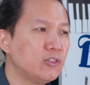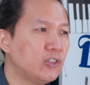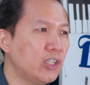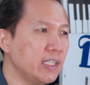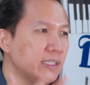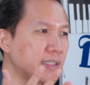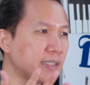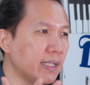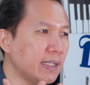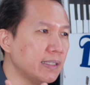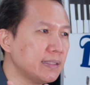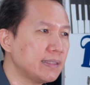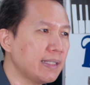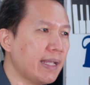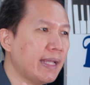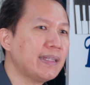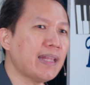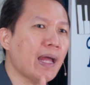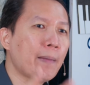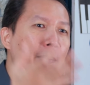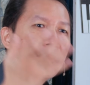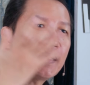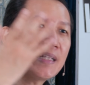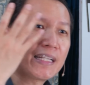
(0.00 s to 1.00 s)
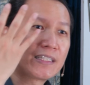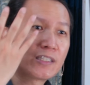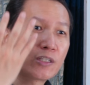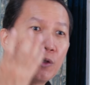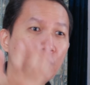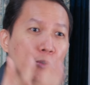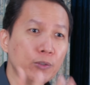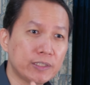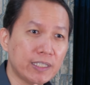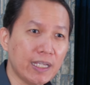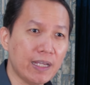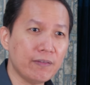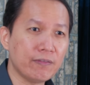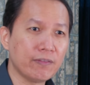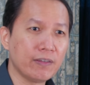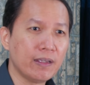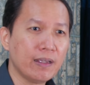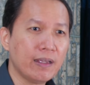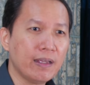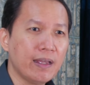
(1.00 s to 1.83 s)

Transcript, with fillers: Jesus and dapat exclusive.